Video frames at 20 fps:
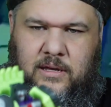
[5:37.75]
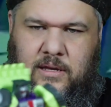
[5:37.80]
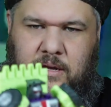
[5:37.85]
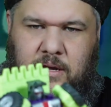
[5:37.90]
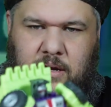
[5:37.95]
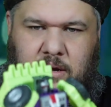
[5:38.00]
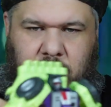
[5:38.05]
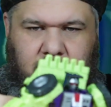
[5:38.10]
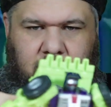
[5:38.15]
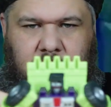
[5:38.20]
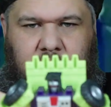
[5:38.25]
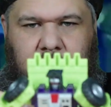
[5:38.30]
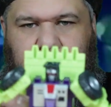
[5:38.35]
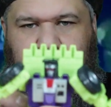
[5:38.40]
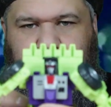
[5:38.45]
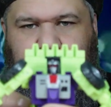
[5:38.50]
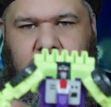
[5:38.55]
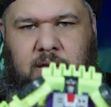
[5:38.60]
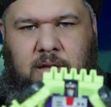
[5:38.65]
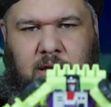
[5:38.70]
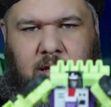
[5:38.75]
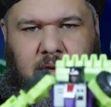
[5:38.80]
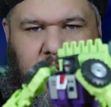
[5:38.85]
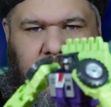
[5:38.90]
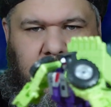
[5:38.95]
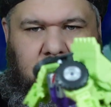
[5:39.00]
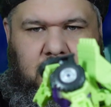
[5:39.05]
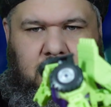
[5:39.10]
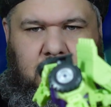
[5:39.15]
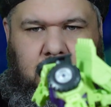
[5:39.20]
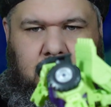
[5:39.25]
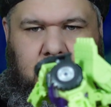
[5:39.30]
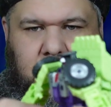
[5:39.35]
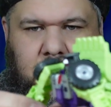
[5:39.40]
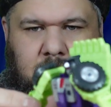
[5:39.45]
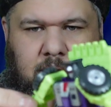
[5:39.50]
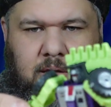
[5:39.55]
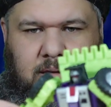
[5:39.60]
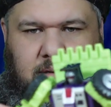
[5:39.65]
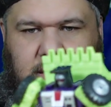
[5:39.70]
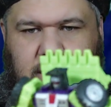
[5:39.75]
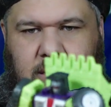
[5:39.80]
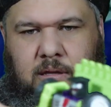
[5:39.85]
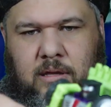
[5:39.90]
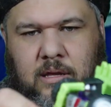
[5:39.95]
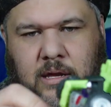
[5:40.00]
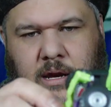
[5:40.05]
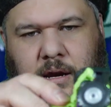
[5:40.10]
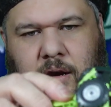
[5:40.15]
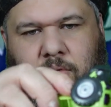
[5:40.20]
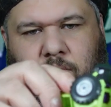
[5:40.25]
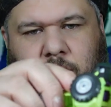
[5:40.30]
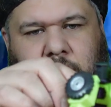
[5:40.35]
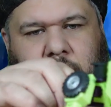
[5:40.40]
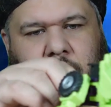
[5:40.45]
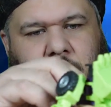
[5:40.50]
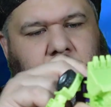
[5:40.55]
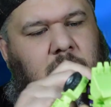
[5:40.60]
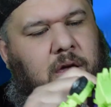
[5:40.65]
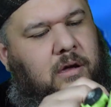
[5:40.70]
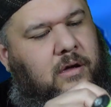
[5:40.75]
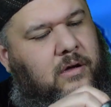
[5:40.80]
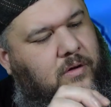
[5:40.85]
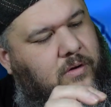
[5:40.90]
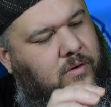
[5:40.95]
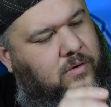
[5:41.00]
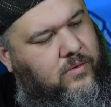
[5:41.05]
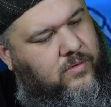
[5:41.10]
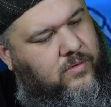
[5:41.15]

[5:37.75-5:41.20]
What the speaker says: All right. So there we go.